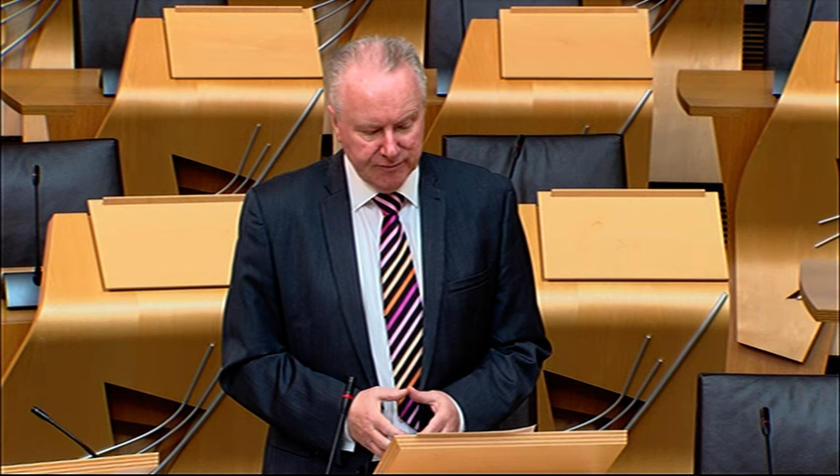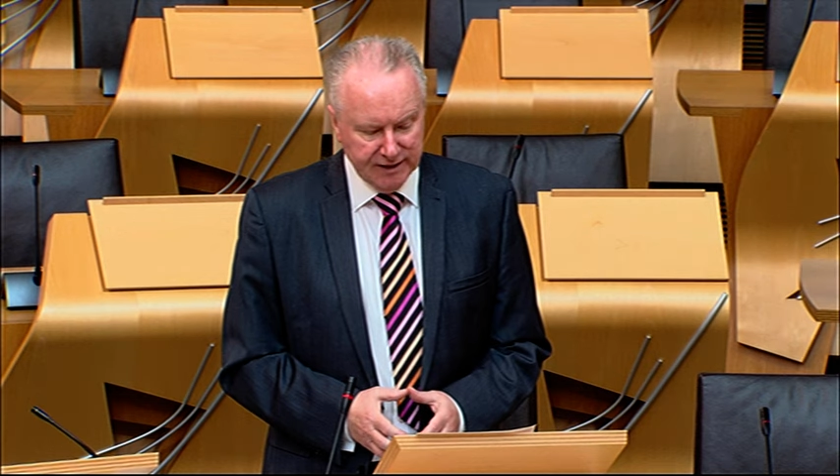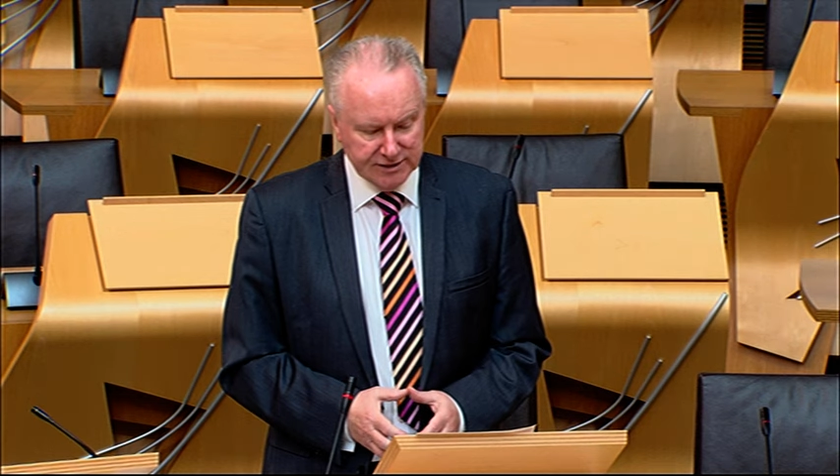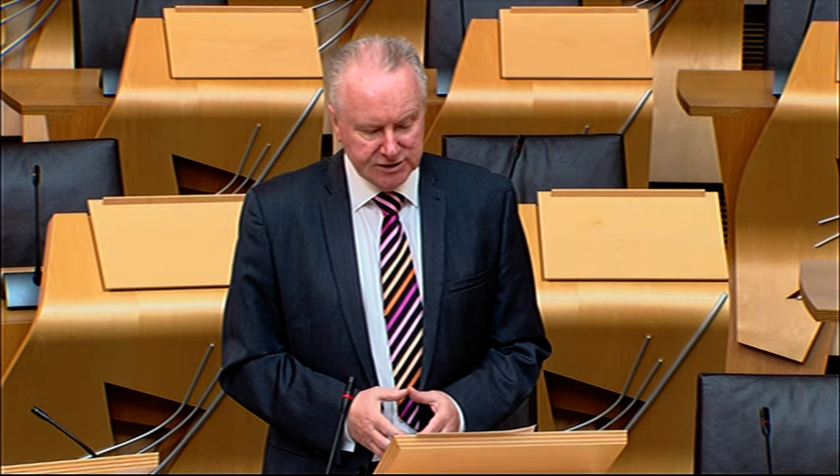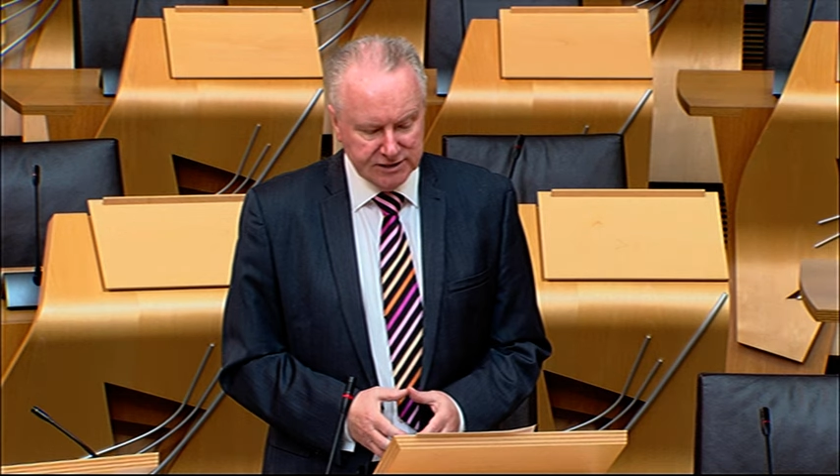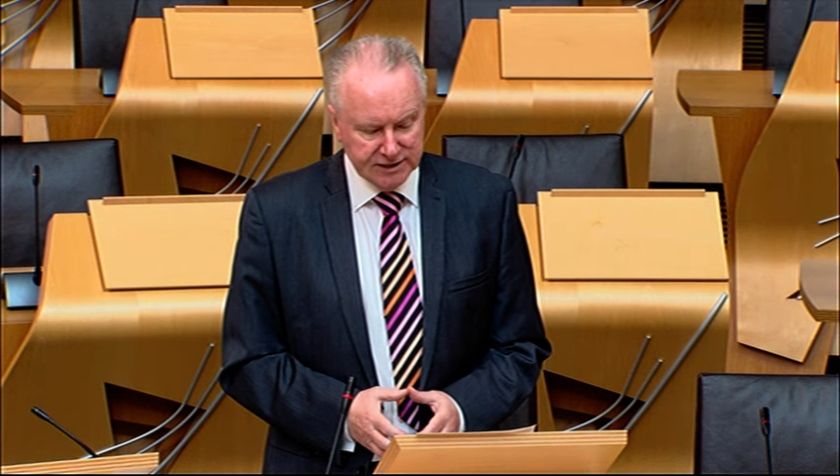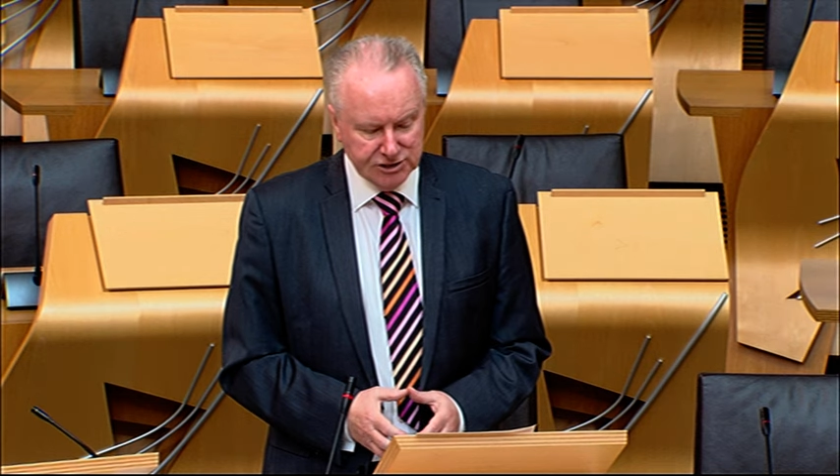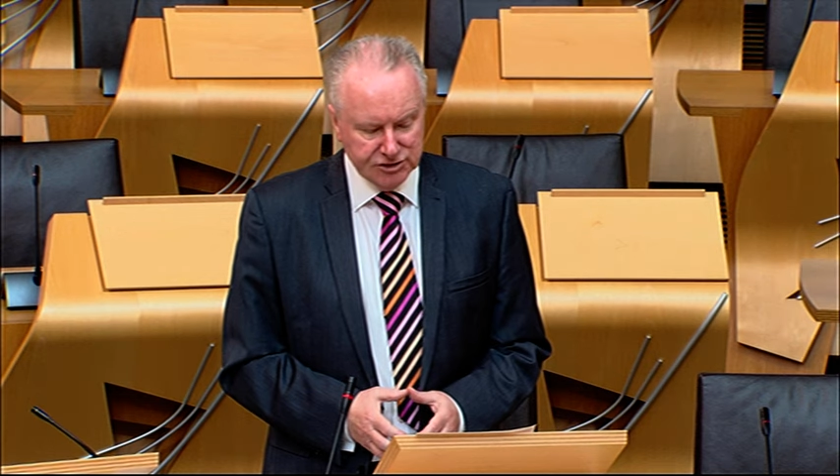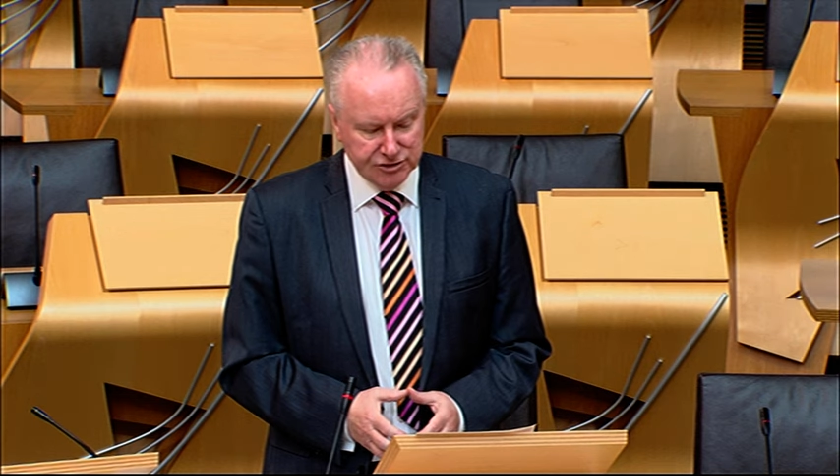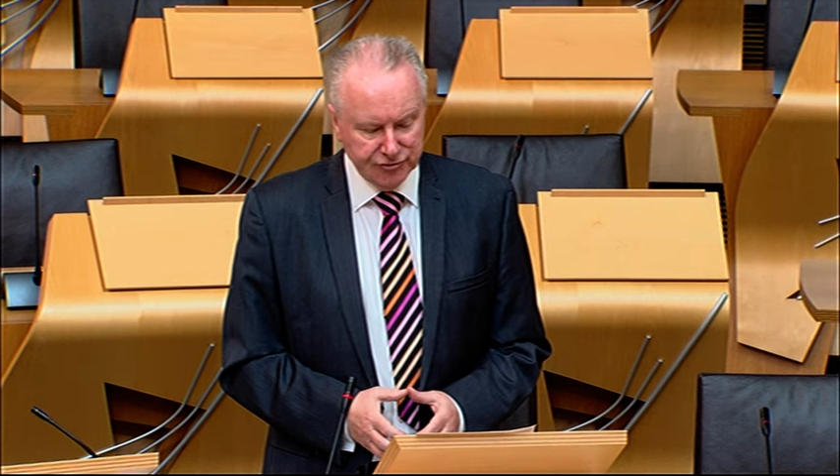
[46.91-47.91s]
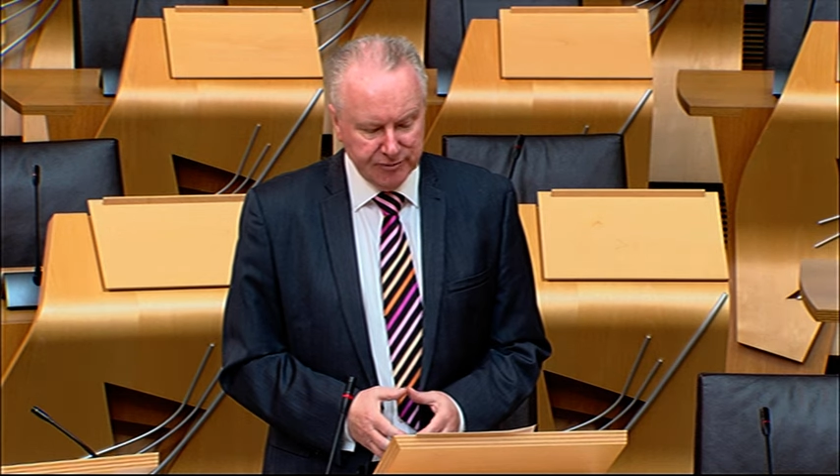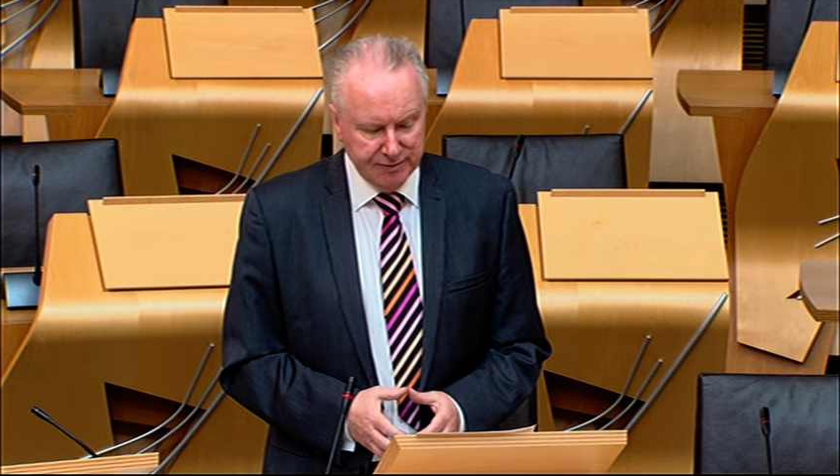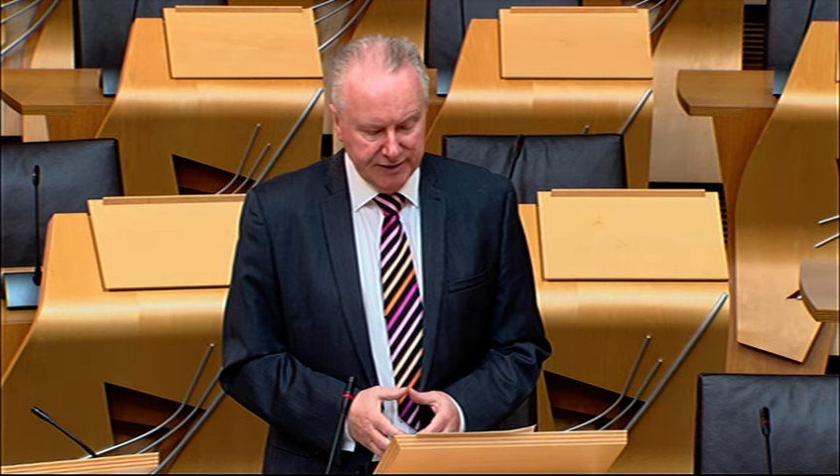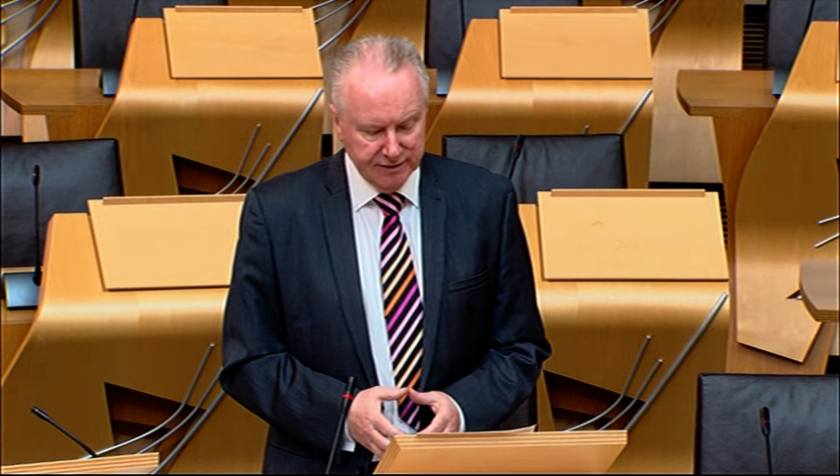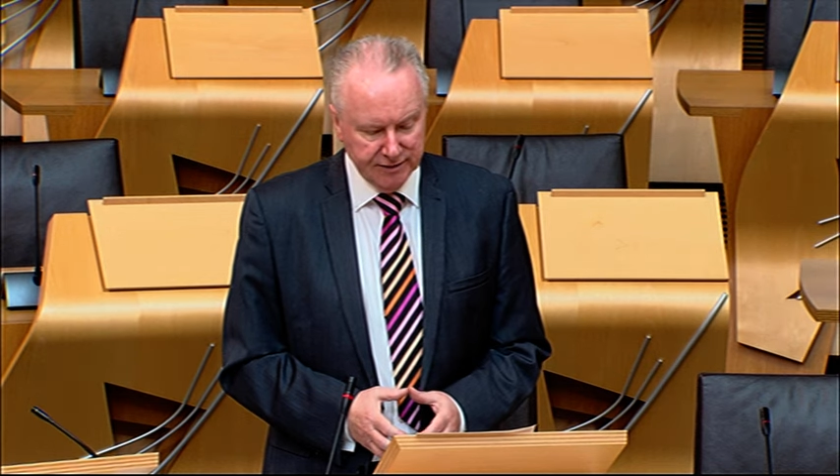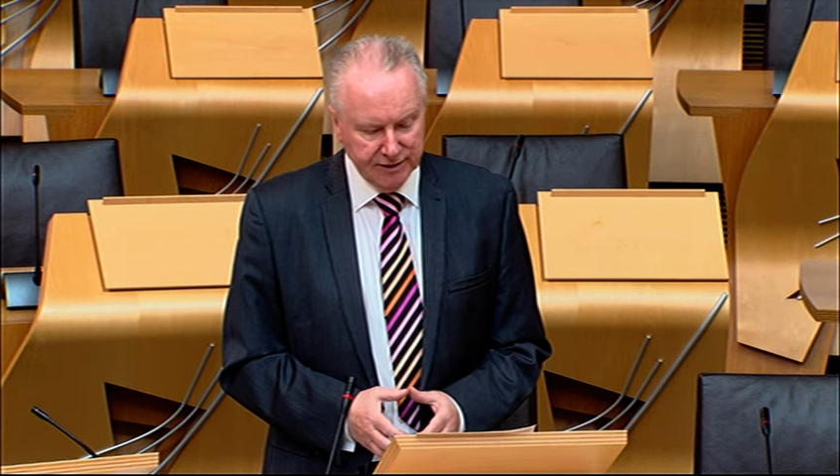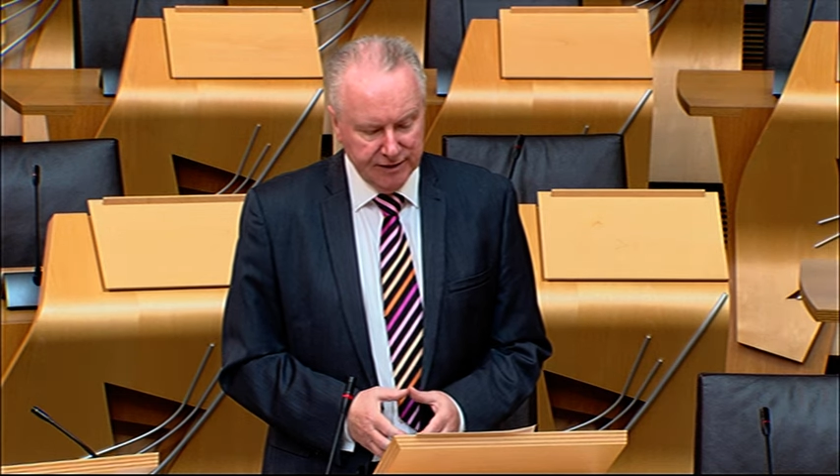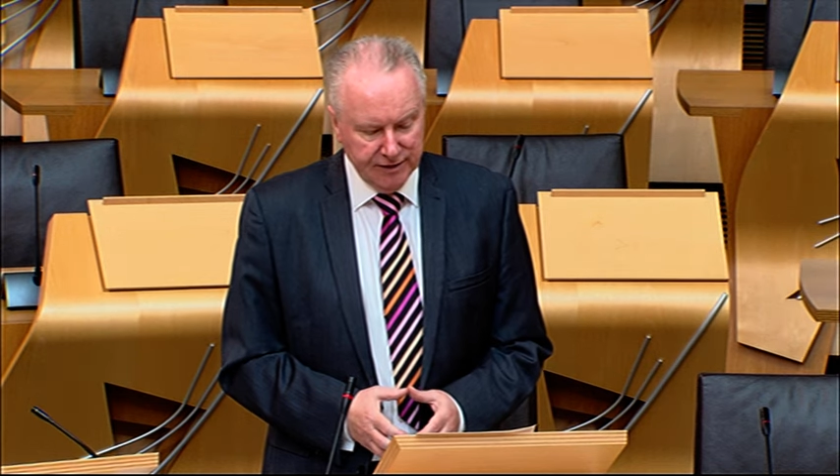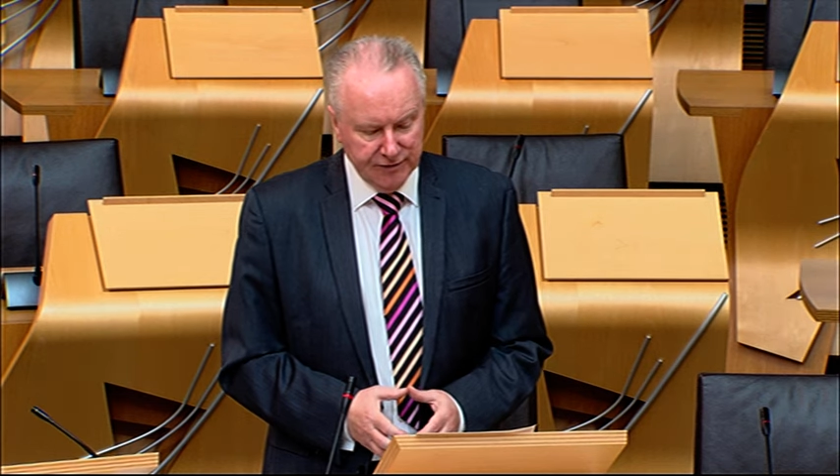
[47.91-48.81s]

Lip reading: from legislation to repeal